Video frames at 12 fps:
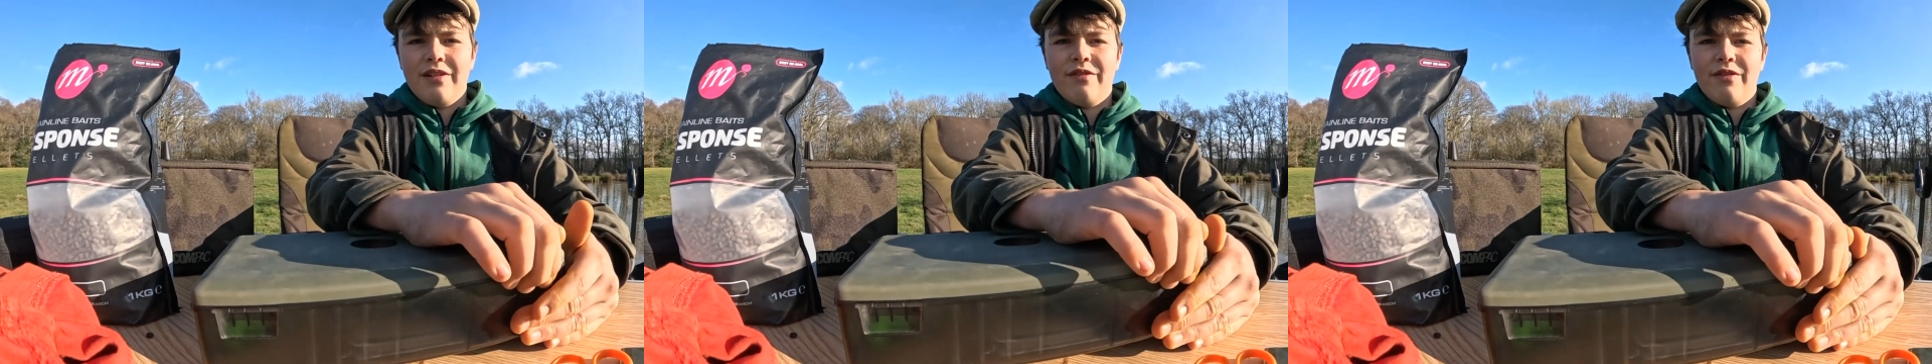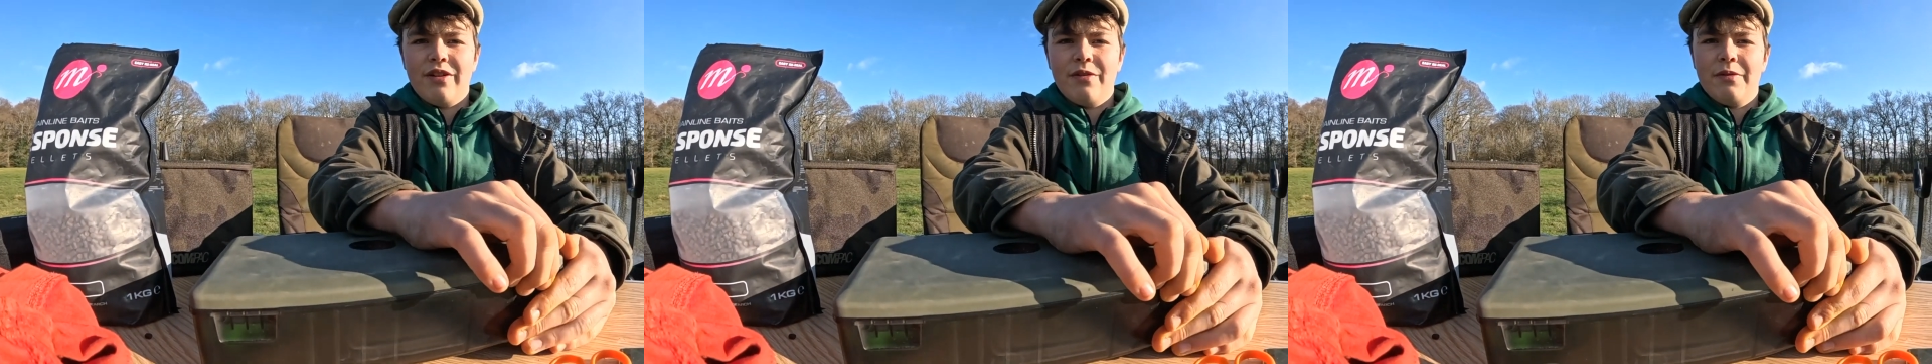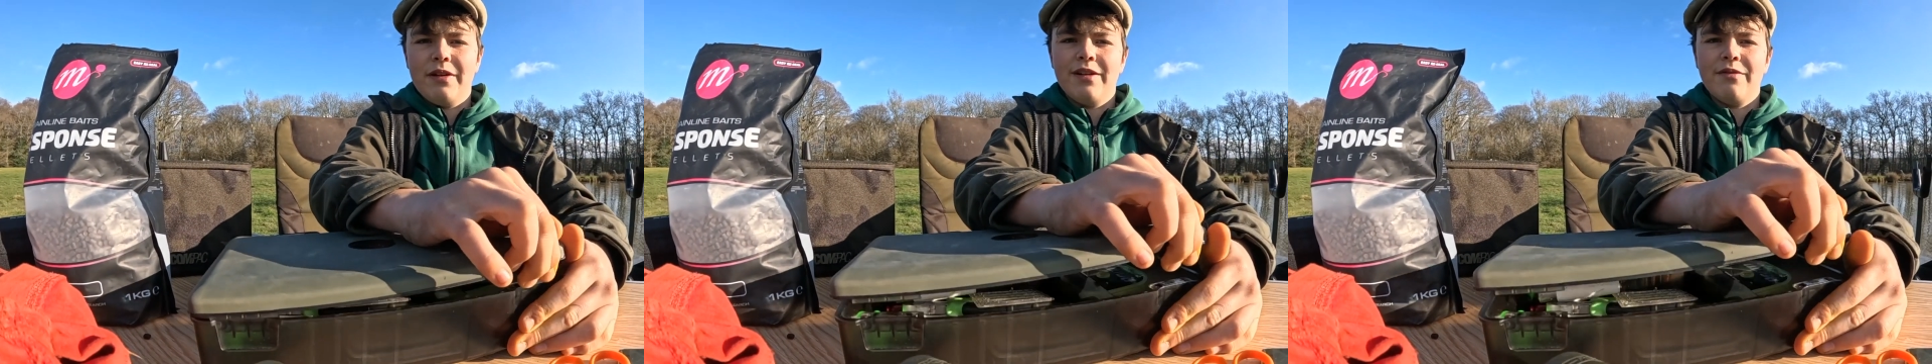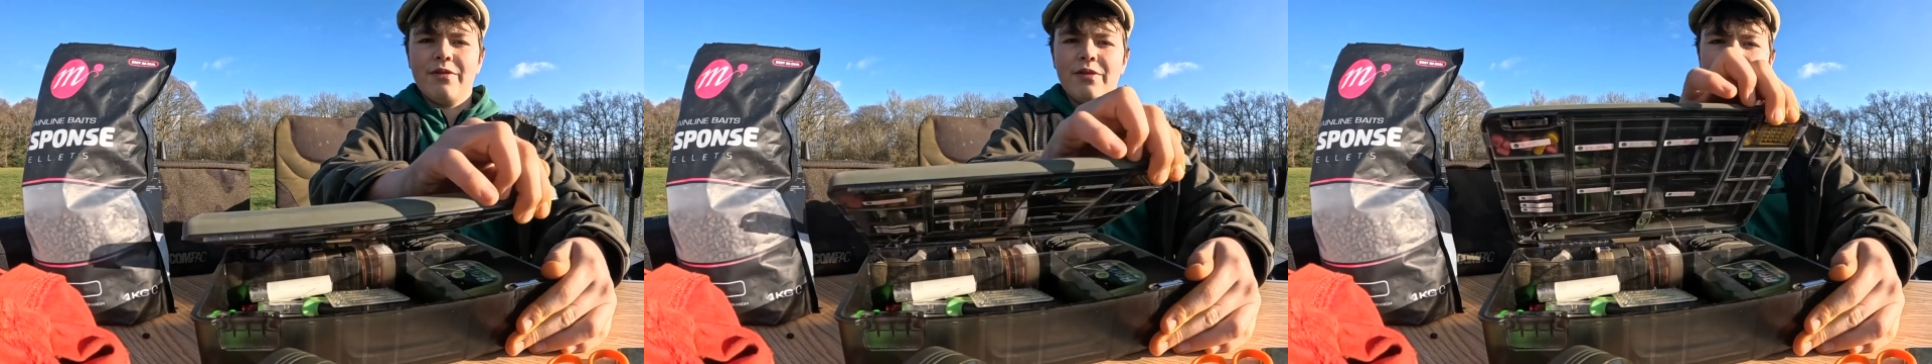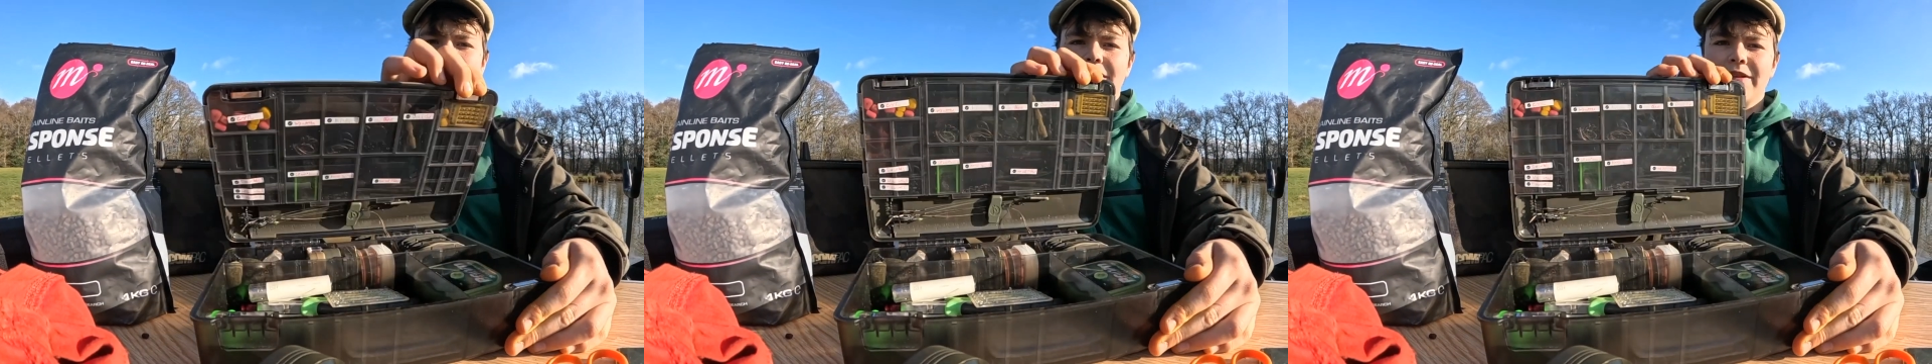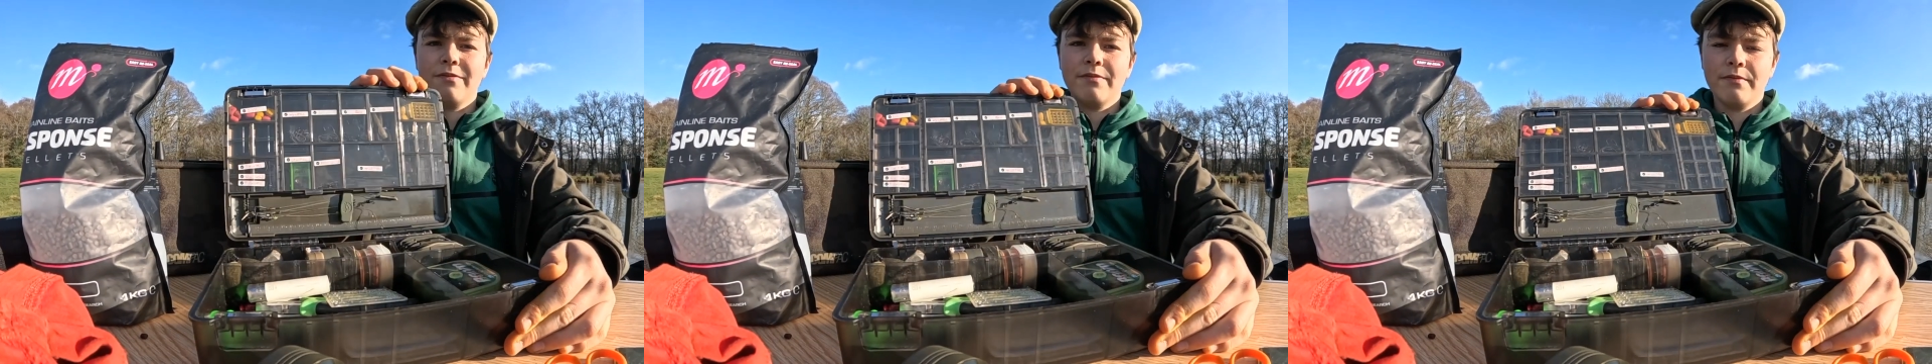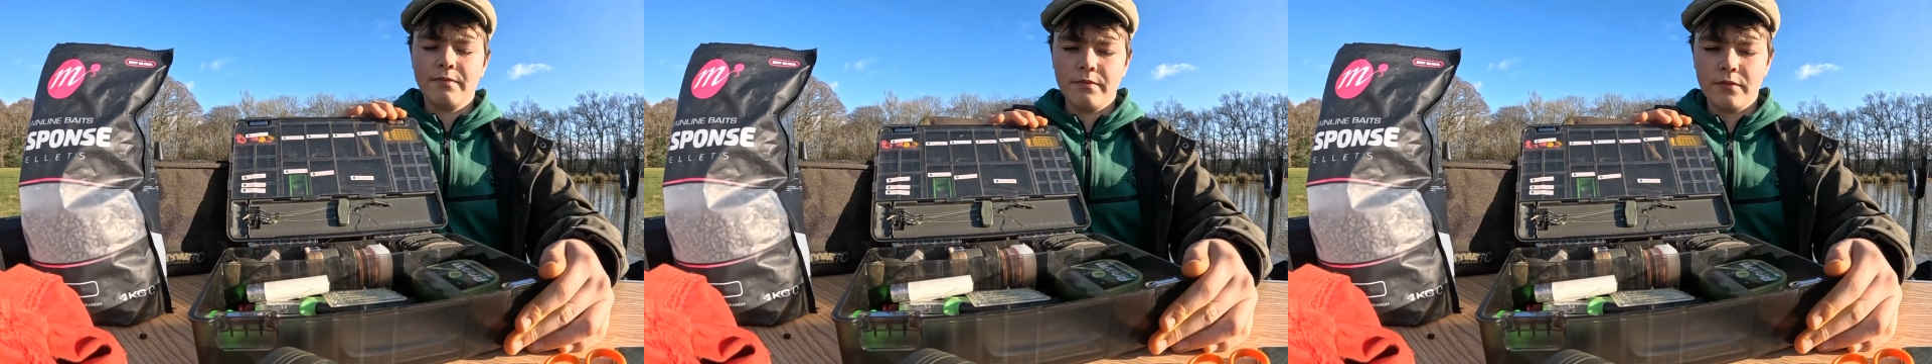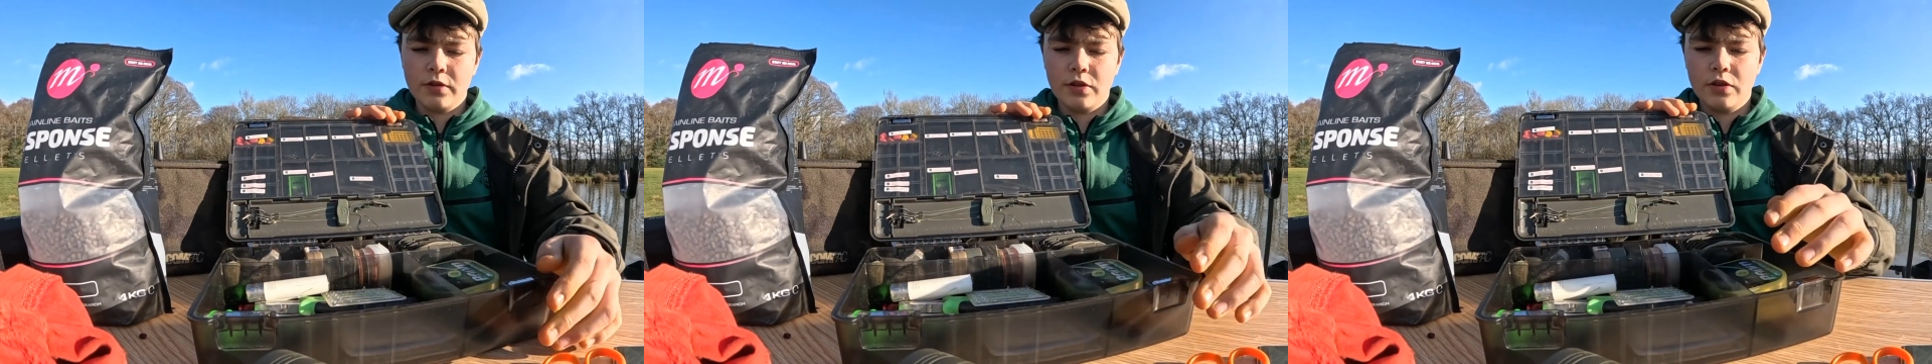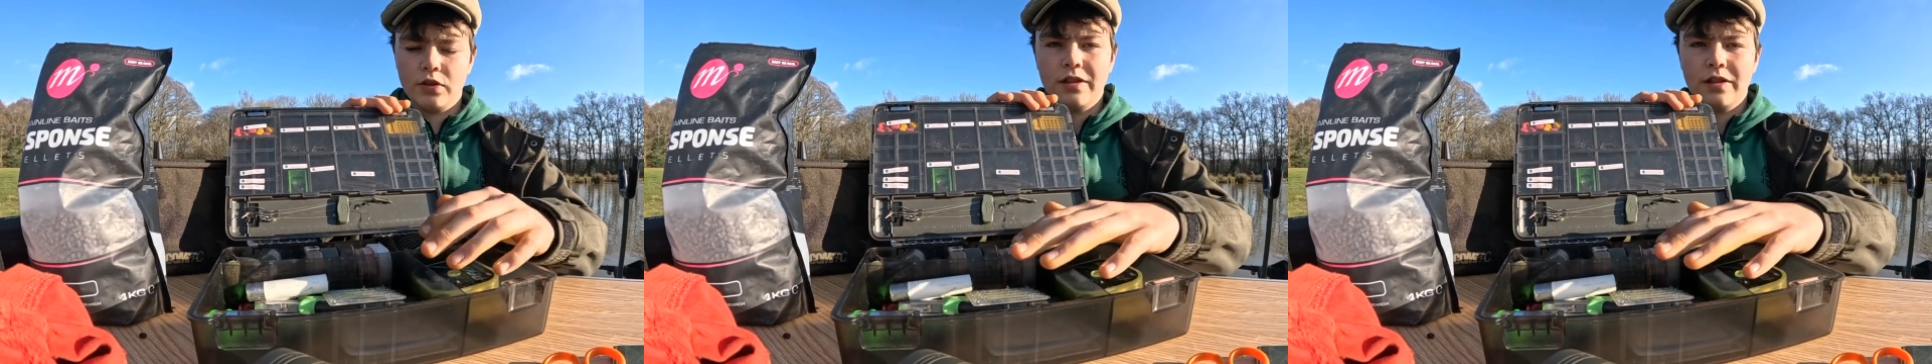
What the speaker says: If I open it up quickly, you can